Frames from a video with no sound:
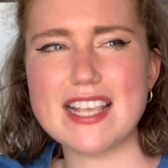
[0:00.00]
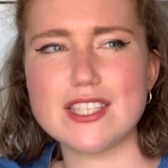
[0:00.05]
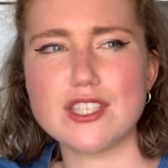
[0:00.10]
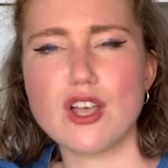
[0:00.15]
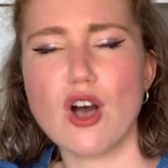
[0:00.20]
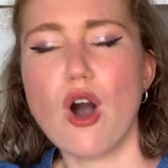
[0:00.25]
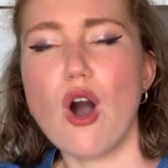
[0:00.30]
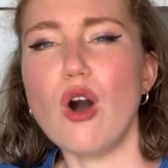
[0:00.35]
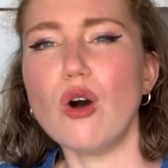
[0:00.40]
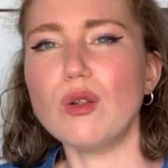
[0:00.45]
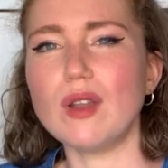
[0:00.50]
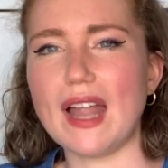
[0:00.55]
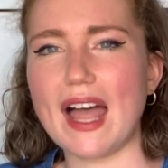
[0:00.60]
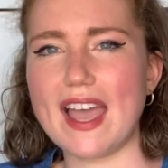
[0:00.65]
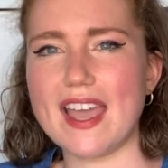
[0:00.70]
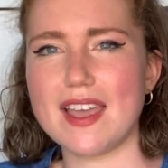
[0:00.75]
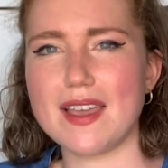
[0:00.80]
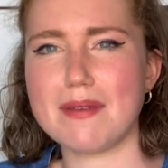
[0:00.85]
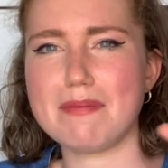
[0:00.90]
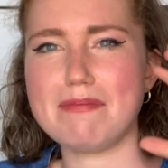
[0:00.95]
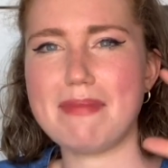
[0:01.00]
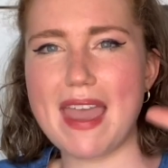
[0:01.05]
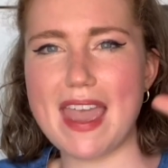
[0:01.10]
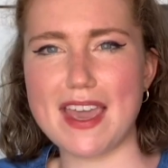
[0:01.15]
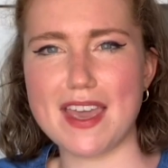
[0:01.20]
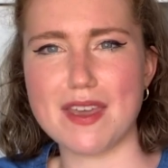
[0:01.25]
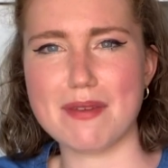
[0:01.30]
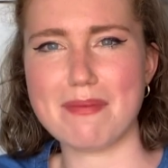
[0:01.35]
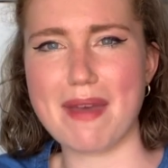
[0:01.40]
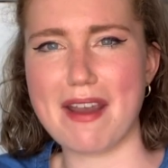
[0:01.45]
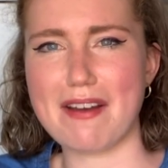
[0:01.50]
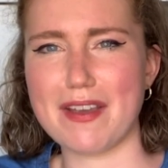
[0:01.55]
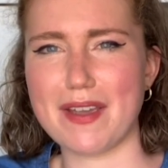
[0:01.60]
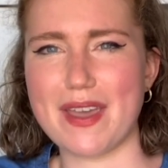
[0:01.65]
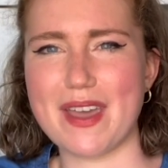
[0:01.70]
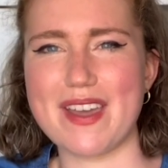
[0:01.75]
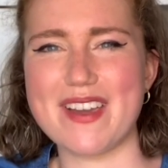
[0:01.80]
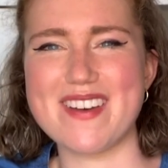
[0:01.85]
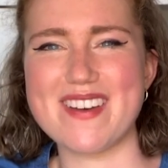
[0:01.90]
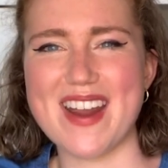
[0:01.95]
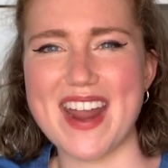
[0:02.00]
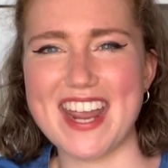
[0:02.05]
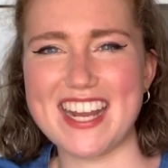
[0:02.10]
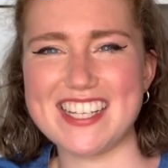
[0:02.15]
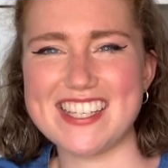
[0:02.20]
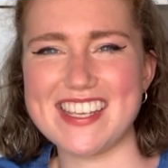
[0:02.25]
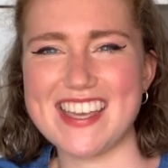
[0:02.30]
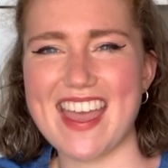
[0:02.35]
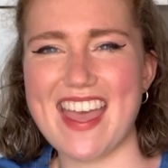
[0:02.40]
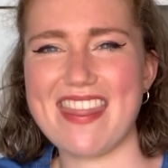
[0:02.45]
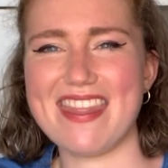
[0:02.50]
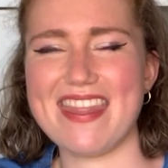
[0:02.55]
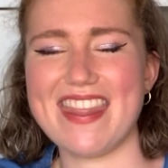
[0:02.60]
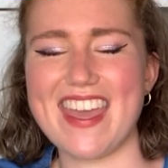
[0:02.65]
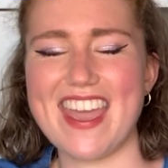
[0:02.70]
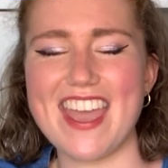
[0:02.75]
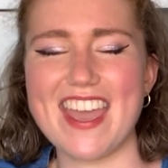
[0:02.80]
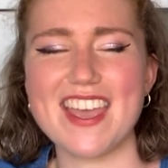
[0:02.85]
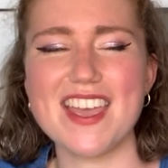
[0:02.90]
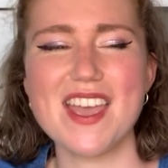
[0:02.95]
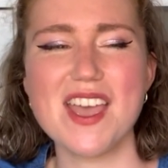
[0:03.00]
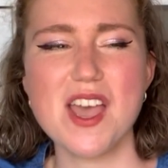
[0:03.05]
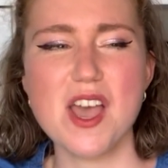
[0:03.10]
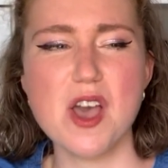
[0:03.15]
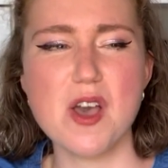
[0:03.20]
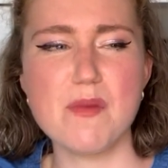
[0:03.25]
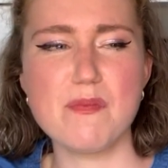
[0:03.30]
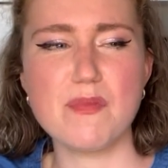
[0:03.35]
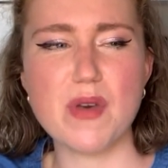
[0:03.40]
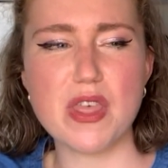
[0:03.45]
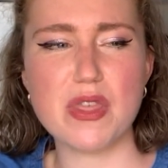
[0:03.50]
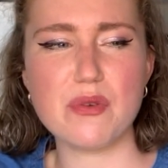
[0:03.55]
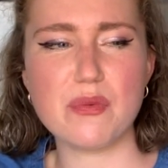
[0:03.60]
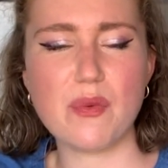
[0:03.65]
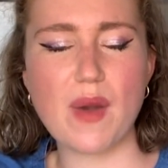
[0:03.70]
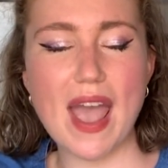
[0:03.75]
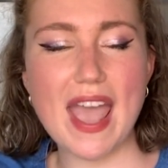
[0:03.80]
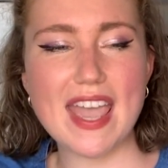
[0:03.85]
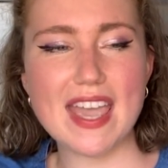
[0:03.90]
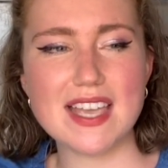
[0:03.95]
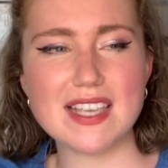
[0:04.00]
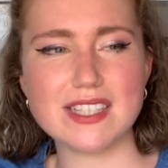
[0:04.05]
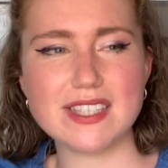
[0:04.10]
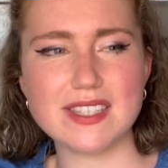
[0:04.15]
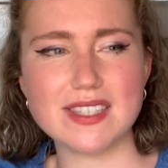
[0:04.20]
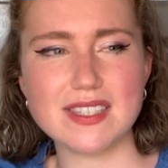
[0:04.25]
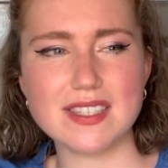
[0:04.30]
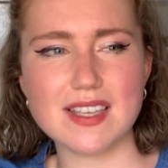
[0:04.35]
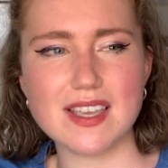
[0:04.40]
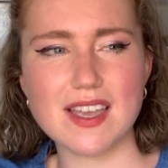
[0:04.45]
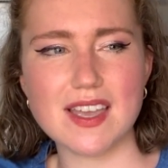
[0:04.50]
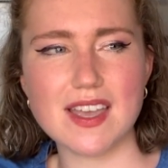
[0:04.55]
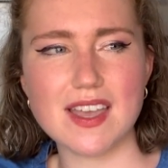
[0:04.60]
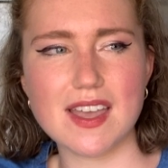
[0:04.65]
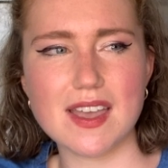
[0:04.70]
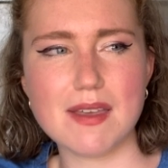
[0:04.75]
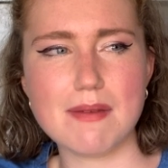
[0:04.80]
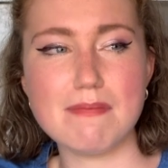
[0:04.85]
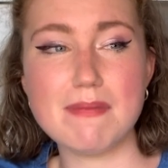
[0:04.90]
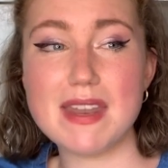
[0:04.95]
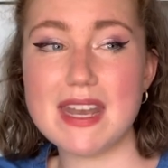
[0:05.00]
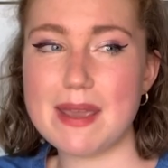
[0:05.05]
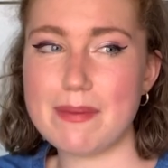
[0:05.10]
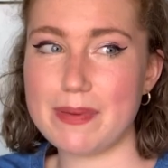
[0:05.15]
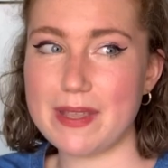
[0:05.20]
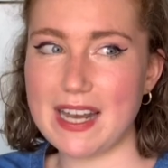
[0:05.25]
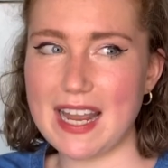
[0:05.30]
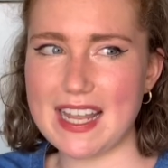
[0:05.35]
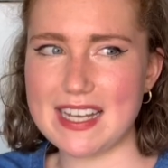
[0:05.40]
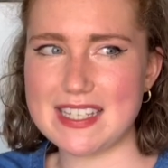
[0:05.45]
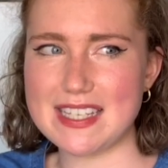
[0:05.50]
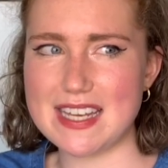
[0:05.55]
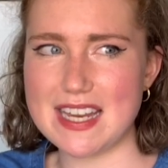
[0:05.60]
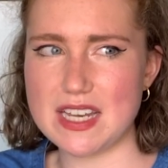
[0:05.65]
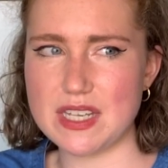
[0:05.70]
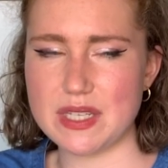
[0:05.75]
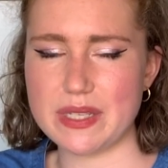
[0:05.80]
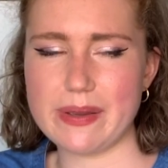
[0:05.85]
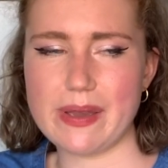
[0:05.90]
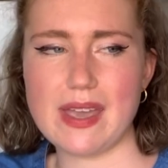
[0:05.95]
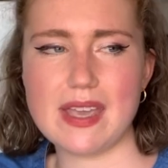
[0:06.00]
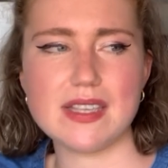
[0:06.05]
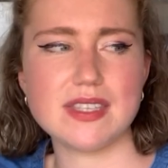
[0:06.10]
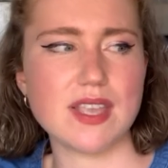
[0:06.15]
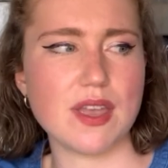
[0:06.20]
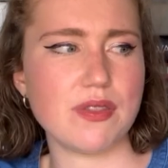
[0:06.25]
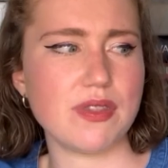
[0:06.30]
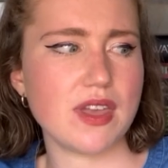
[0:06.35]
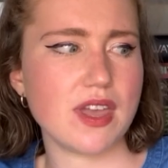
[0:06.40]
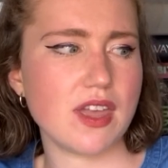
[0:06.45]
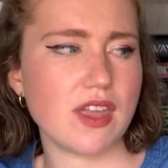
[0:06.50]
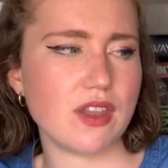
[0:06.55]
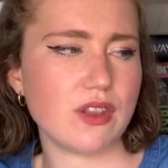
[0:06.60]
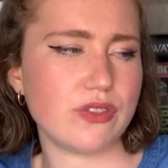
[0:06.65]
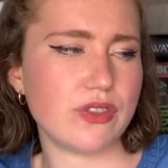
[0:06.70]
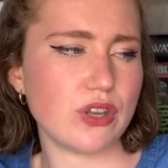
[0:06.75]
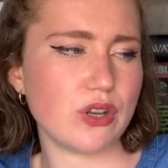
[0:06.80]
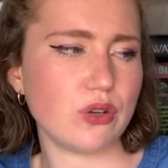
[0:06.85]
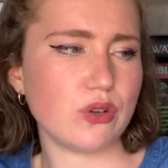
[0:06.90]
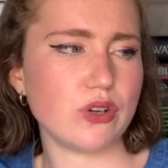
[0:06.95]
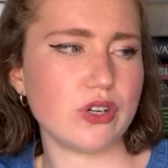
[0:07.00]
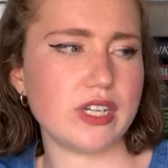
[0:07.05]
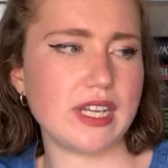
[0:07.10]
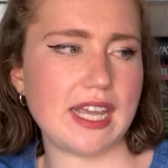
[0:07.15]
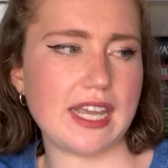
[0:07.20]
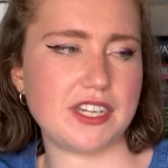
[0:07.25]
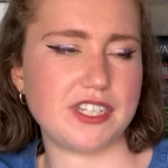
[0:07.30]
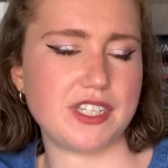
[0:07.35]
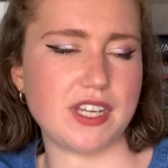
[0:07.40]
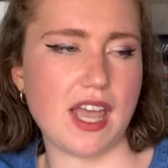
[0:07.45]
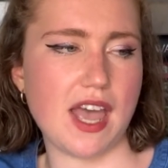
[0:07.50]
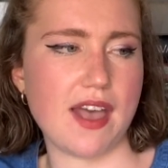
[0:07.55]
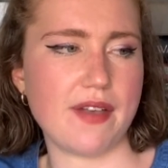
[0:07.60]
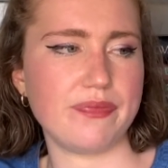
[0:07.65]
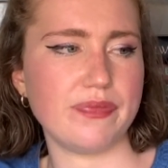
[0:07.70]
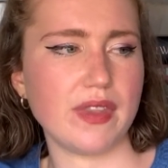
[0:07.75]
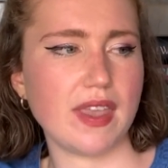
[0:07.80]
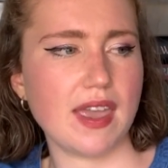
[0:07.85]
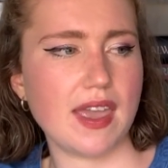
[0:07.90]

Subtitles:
whole like make America great again thing, but the way it's manipulated into it. So the Lord Isher,